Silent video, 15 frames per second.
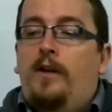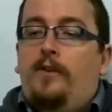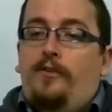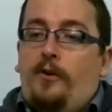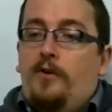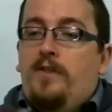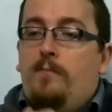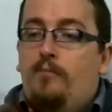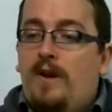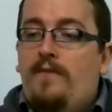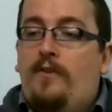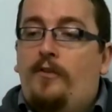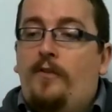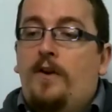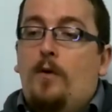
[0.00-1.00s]
so in the
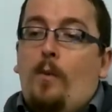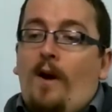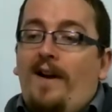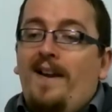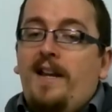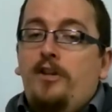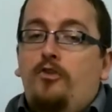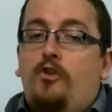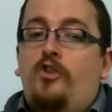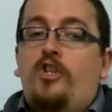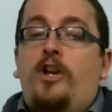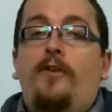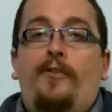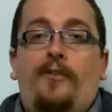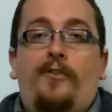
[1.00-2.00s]
previous video where I
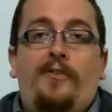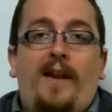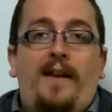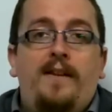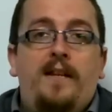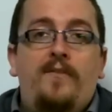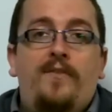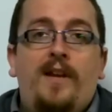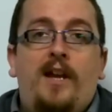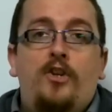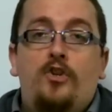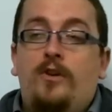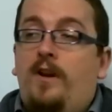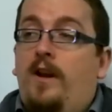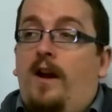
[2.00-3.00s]
introduce the standard
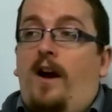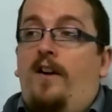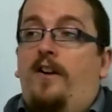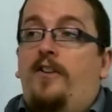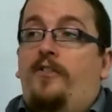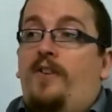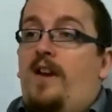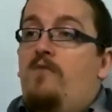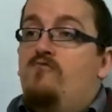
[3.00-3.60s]
deviation and I say,